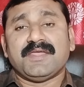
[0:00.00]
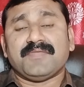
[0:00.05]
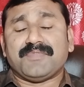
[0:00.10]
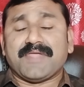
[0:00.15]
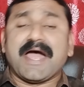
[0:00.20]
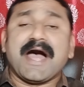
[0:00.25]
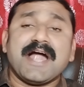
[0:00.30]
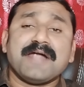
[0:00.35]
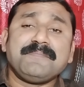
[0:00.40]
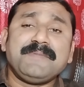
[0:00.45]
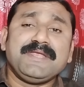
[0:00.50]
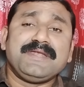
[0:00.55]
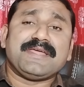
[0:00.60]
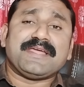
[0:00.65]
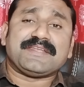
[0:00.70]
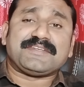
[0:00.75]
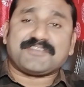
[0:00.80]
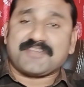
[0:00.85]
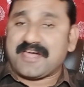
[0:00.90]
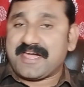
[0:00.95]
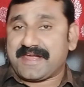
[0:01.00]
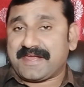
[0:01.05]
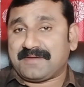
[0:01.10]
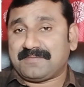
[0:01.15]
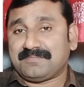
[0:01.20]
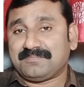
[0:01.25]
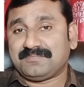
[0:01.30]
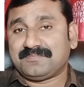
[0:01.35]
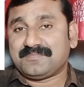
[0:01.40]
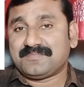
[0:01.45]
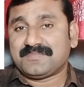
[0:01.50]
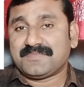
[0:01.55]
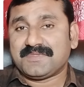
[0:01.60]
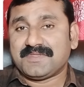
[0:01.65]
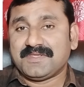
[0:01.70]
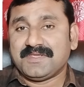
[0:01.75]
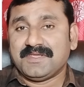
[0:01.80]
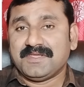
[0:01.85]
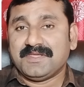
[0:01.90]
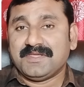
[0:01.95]
There had been a time
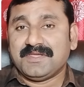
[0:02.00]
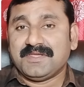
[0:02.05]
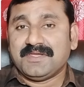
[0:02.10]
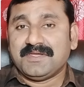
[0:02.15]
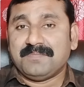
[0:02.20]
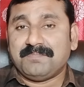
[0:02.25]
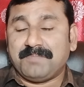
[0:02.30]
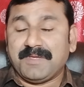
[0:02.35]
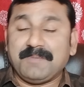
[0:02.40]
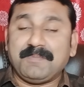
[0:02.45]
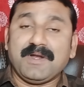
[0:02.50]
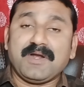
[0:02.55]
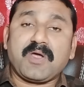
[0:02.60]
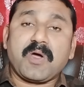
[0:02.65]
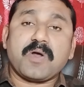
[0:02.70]
people